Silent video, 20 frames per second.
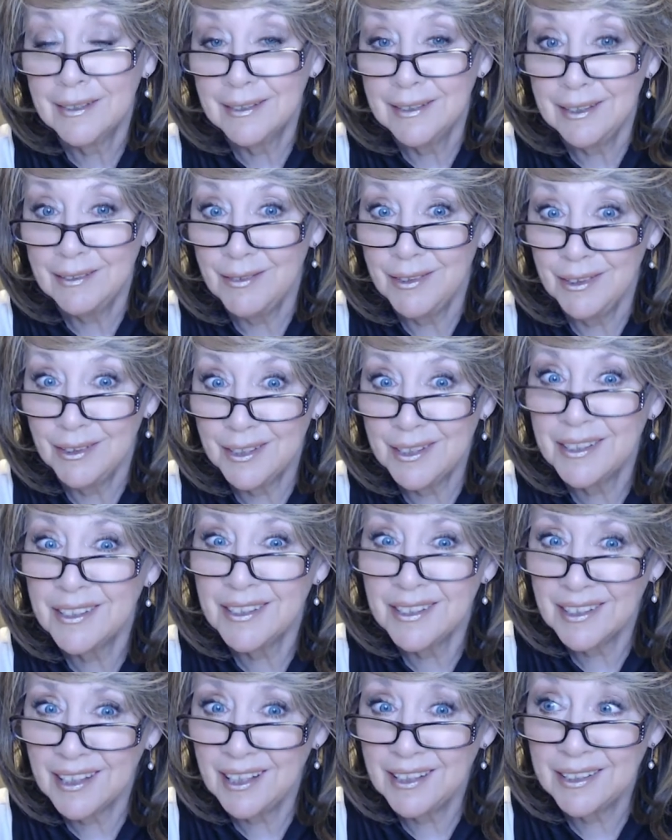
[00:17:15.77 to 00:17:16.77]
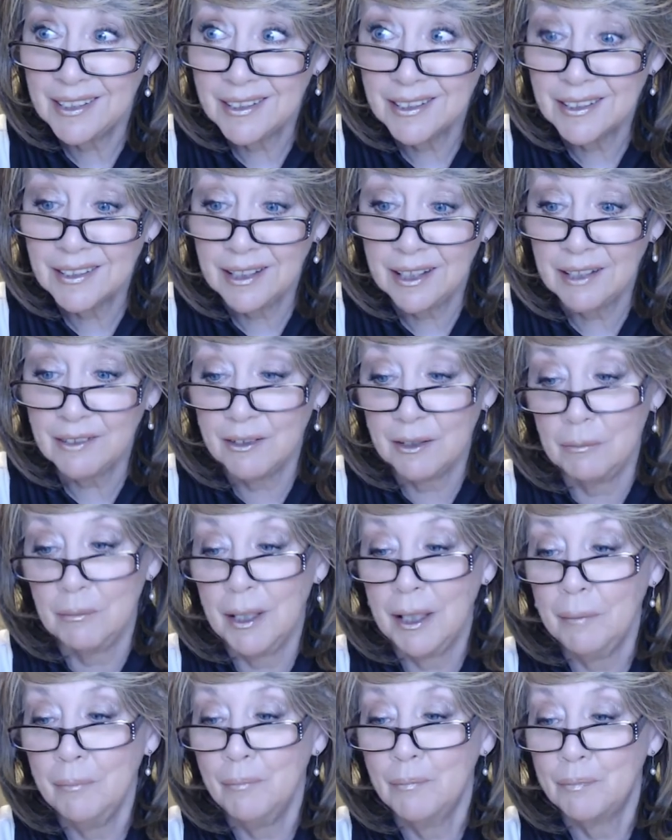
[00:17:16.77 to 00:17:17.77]
even though this is kind of scaring
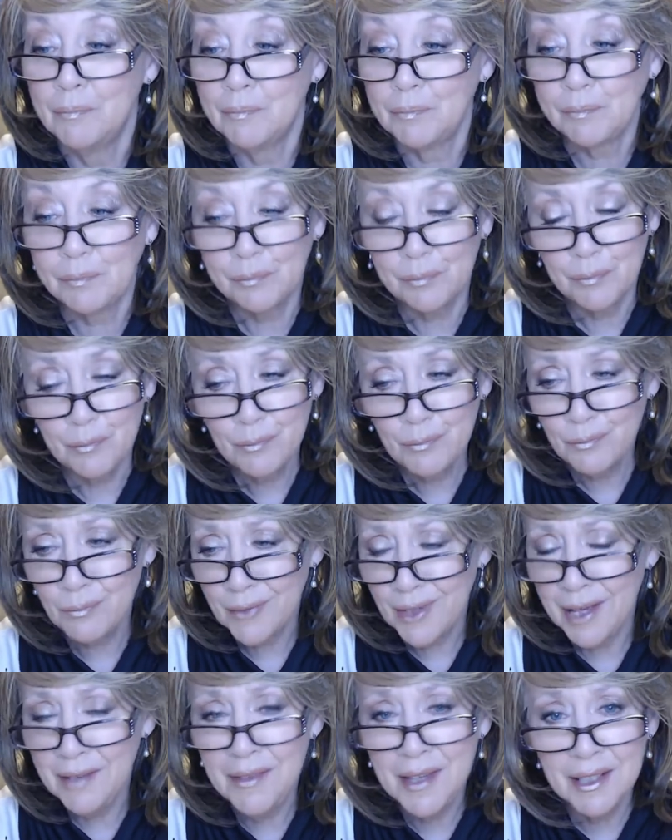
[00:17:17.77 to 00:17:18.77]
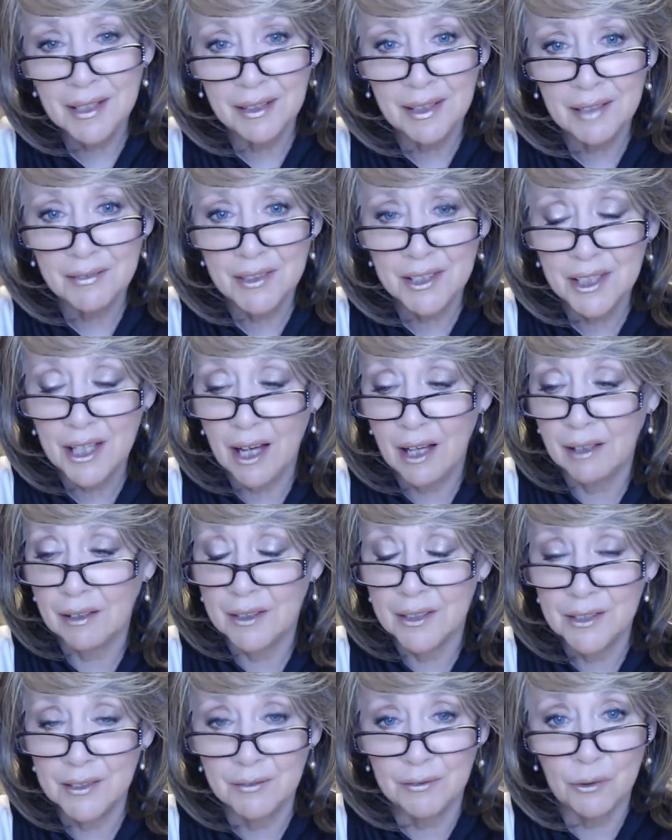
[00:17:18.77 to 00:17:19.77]
me. And then
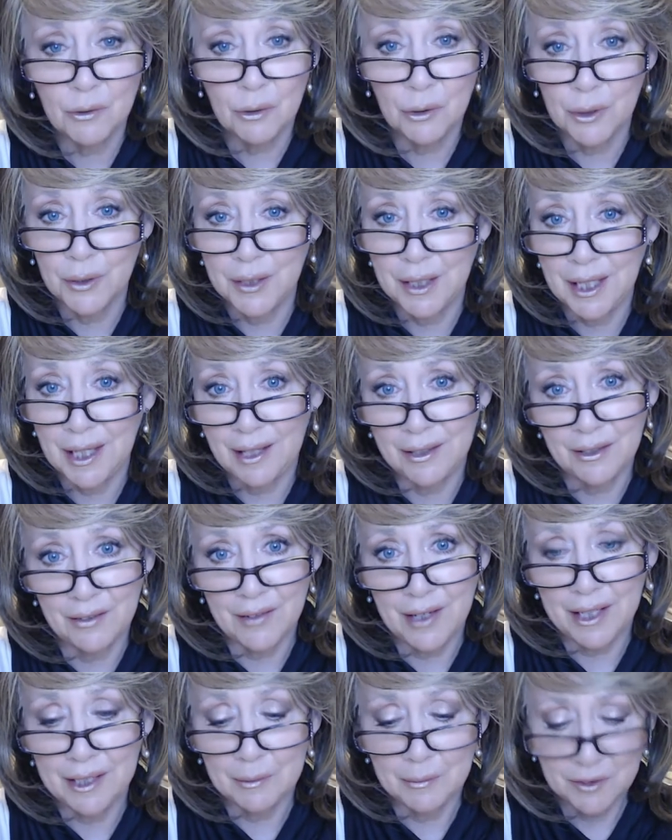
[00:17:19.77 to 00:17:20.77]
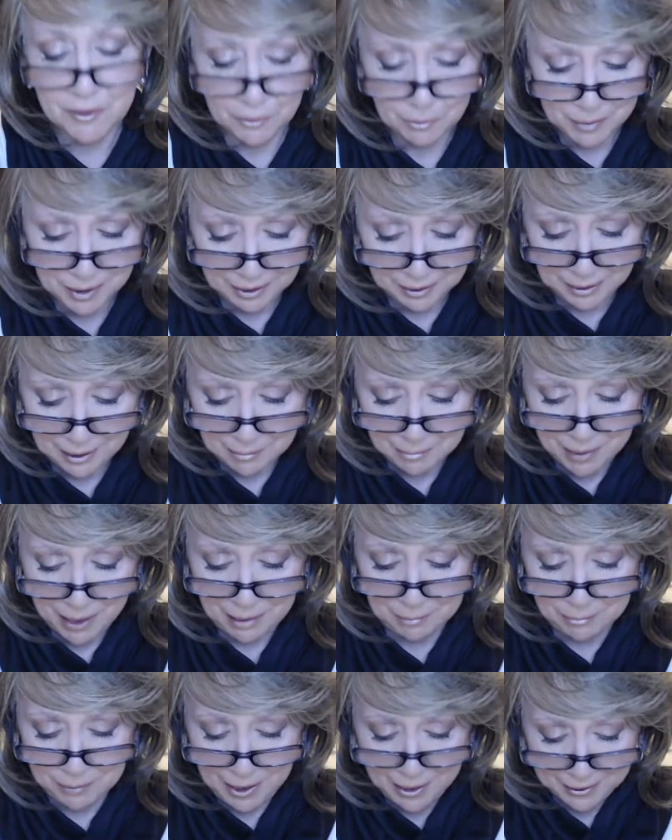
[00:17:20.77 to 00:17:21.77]
$11 for the other items for my Glam
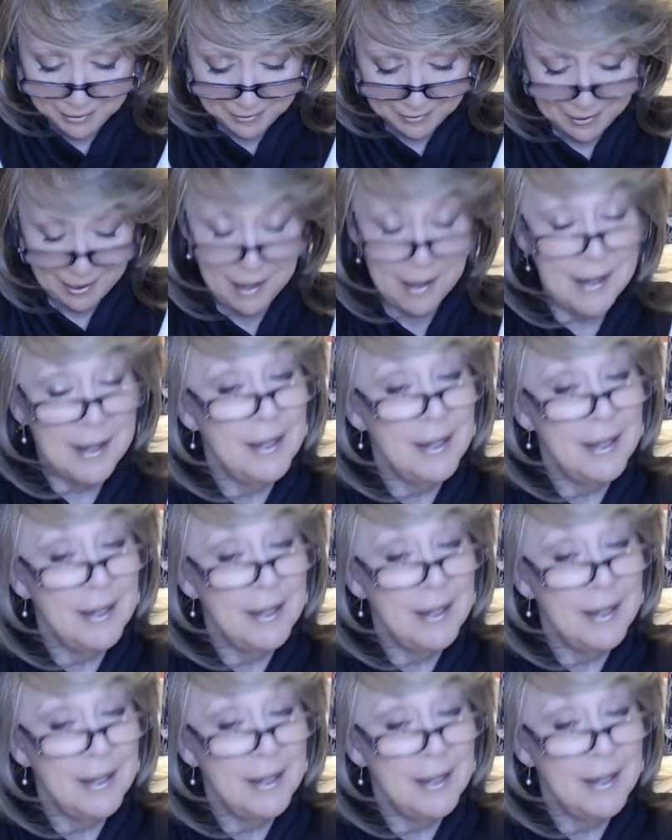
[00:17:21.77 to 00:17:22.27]
Bag Plus.